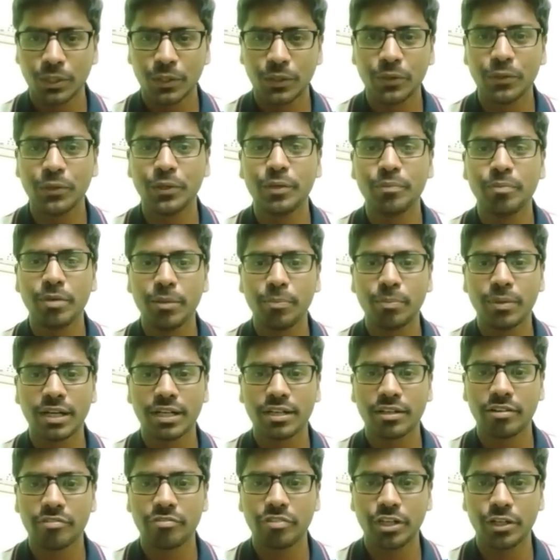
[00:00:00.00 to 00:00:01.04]
Good to be
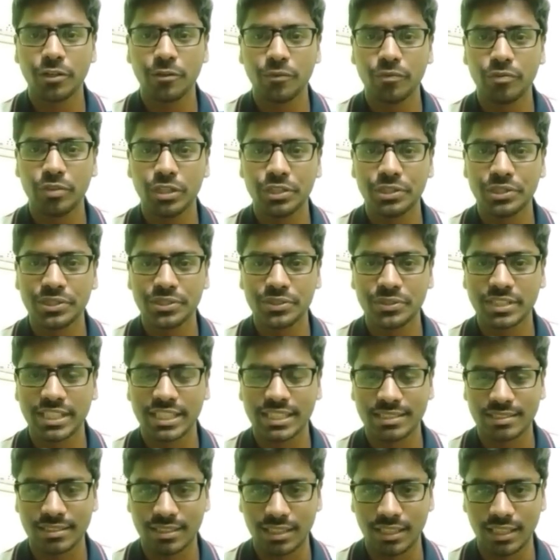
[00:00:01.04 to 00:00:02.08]
part of a GUVI Institute
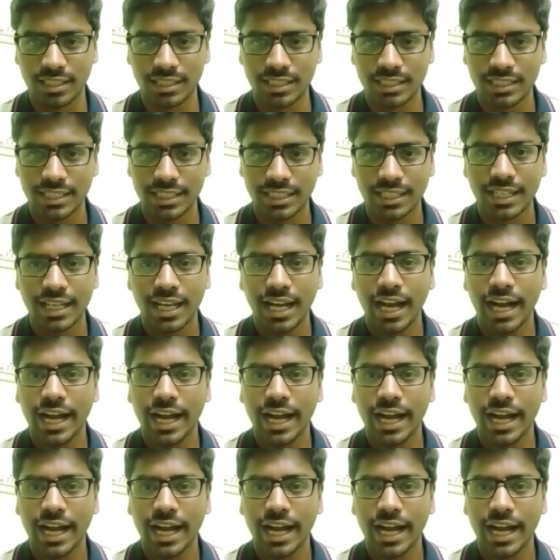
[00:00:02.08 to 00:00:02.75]
as a learner.